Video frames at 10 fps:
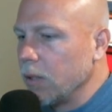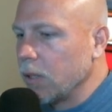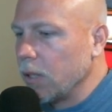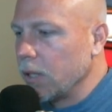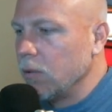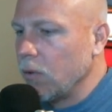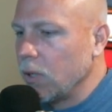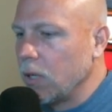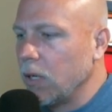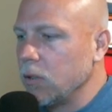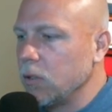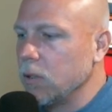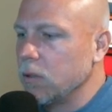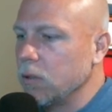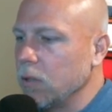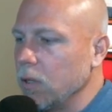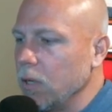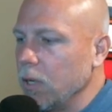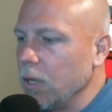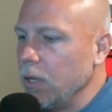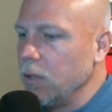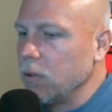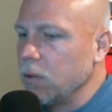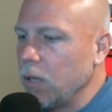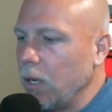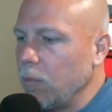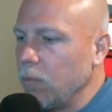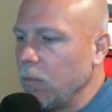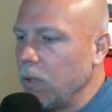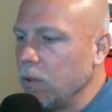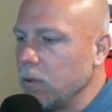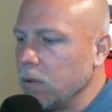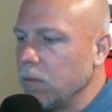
the collective unconscious is